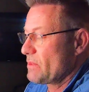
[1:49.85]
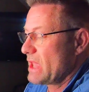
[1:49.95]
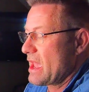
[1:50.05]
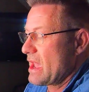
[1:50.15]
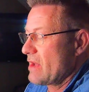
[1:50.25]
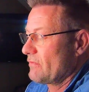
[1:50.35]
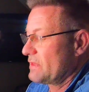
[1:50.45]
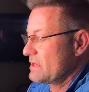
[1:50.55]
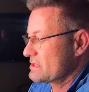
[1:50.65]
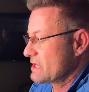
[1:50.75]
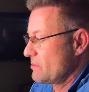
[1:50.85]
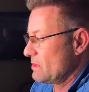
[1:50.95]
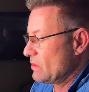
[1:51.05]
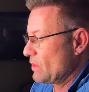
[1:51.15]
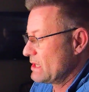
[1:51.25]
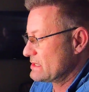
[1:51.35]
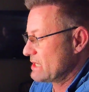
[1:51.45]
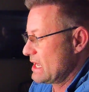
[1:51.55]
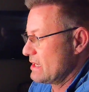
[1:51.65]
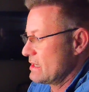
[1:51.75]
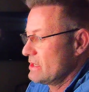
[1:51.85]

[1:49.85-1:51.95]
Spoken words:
we have this coming Wednesday,